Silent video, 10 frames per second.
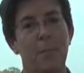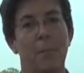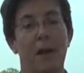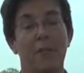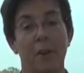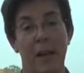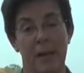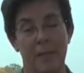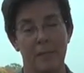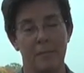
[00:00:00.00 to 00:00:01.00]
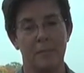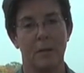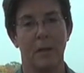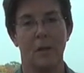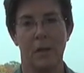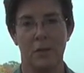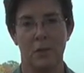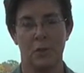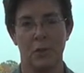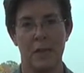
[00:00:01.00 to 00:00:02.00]
My friend across
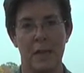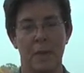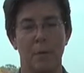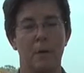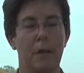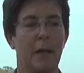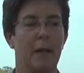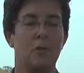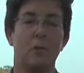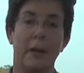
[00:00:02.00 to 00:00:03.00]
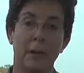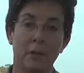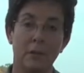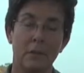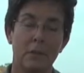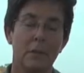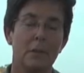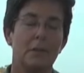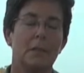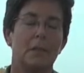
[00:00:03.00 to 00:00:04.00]
the street, neighbor and trainer
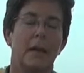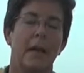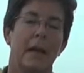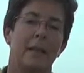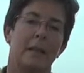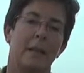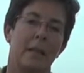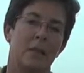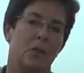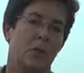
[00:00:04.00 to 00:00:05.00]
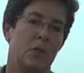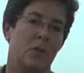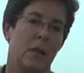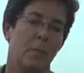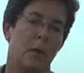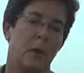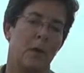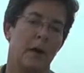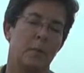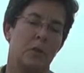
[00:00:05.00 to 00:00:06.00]
at the Get You in Shape
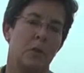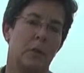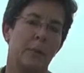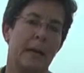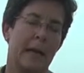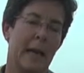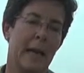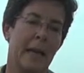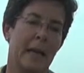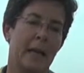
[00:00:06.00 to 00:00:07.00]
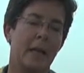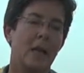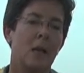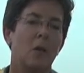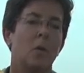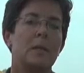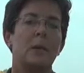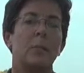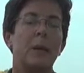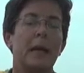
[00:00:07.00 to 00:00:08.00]
program, Julie McCann, was
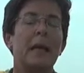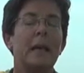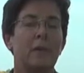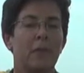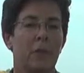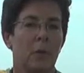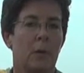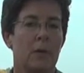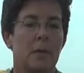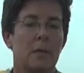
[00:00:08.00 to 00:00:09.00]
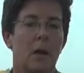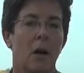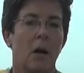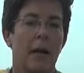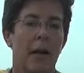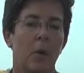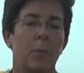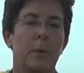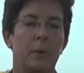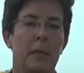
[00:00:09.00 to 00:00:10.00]
a big influence on
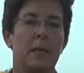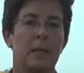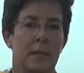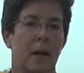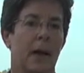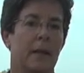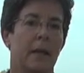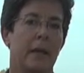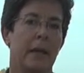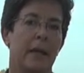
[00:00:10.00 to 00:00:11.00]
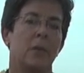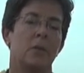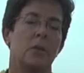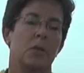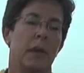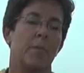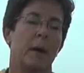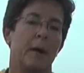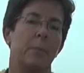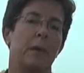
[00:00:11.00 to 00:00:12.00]
helping me decide that Get You in Shape
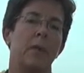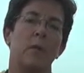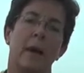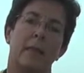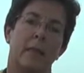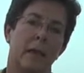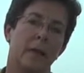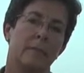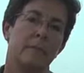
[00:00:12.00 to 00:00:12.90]
might be the right thing.